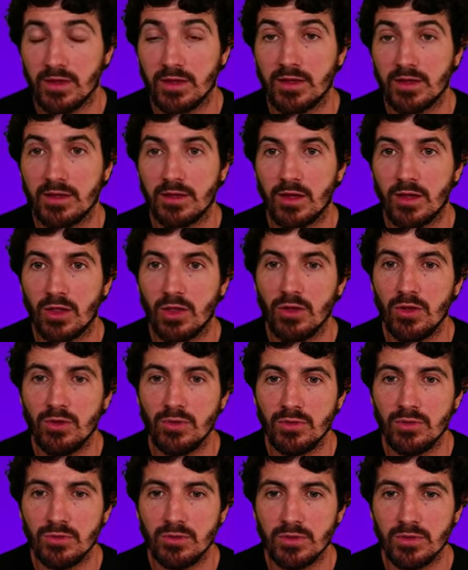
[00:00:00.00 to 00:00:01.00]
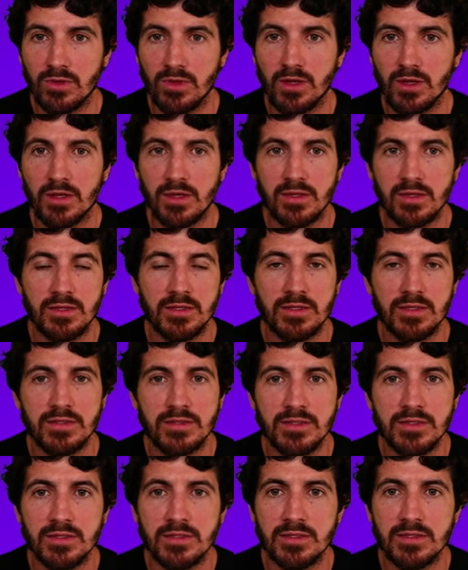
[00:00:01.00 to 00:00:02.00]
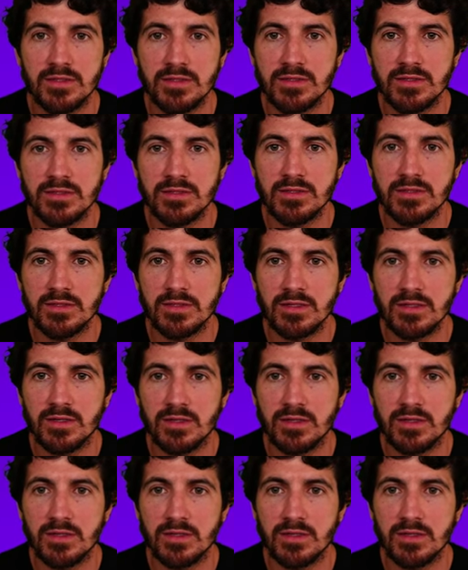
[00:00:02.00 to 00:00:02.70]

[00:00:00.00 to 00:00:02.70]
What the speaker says: git clone, and this is